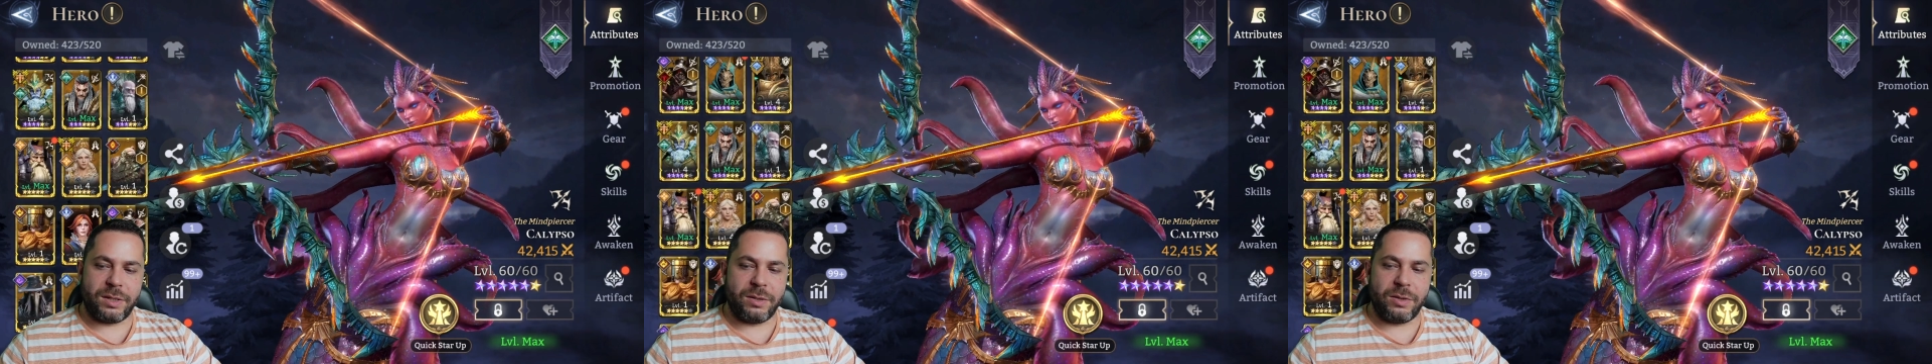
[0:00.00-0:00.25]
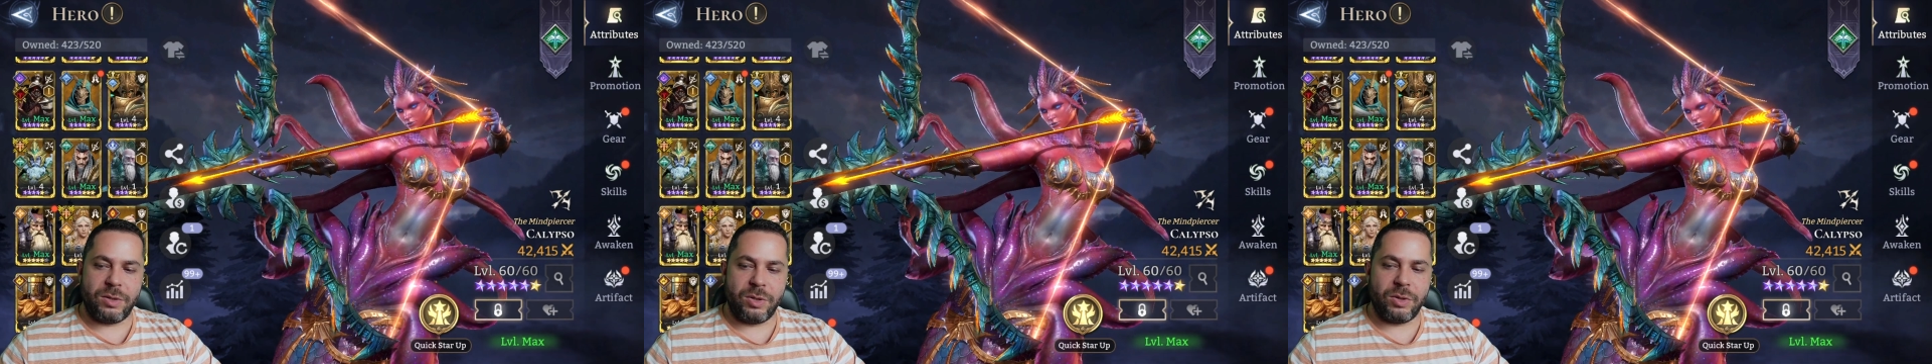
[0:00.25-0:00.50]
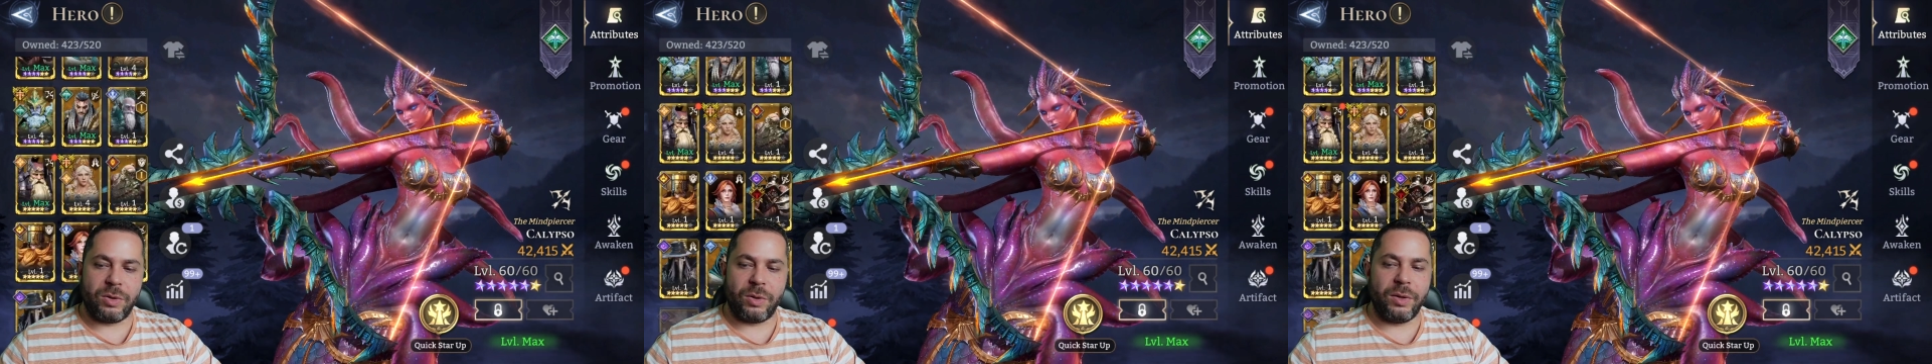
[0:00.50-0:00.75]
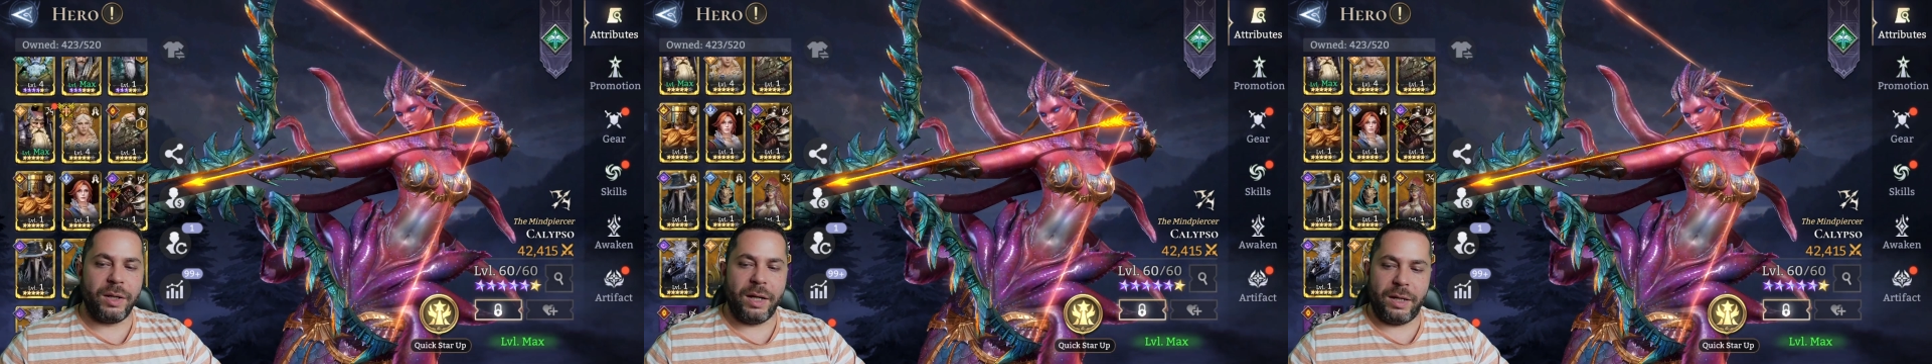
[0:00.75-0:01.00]
you
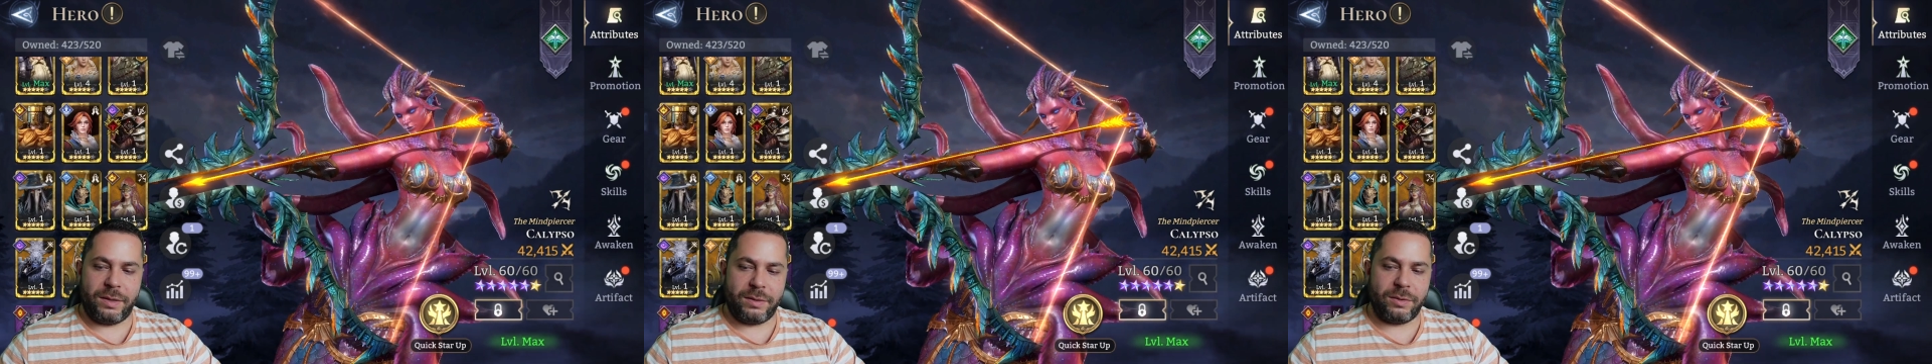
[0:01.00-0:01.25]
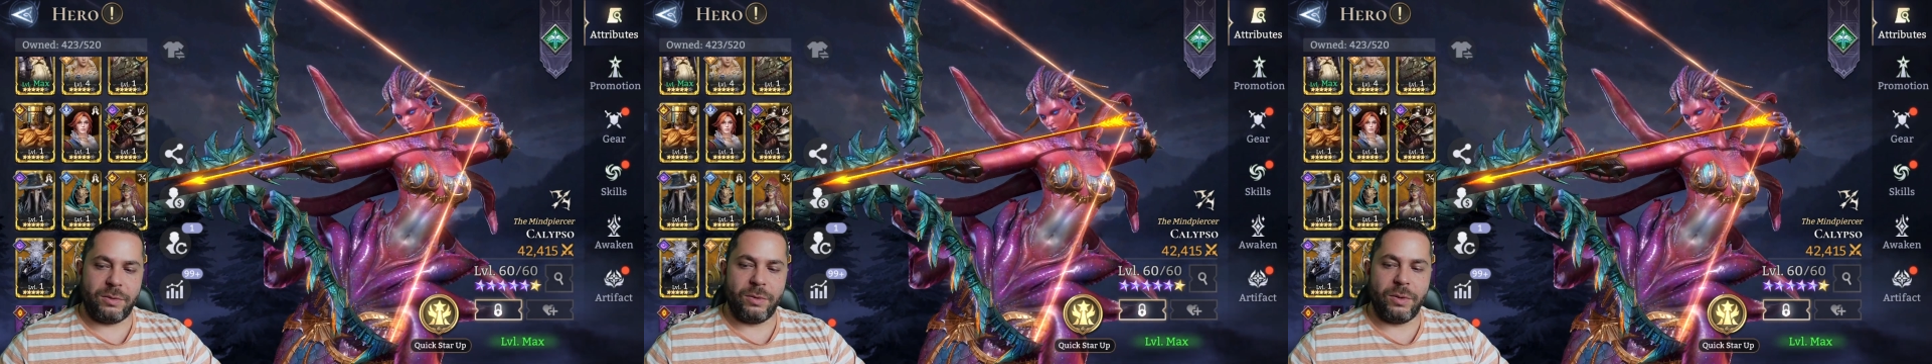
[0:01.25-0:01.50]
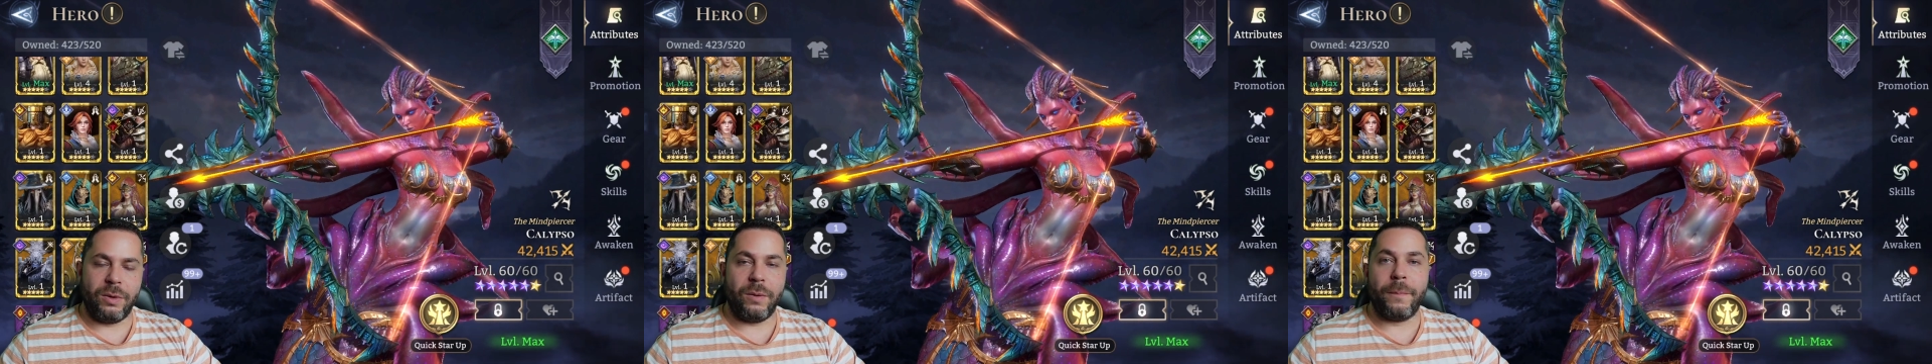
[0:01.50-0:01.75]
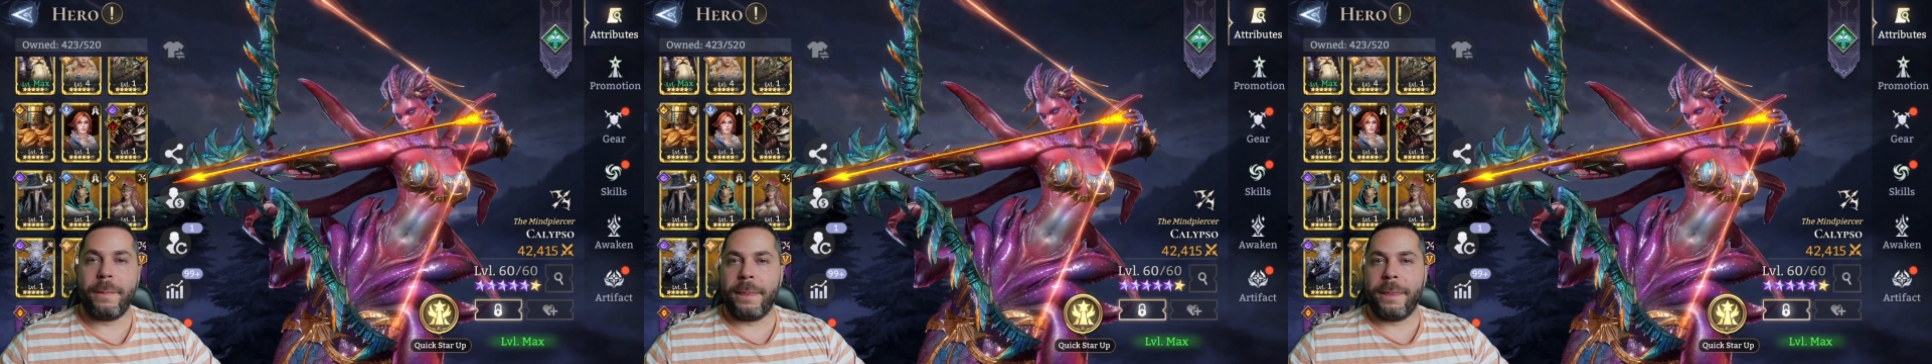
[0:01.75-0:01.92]
don't need to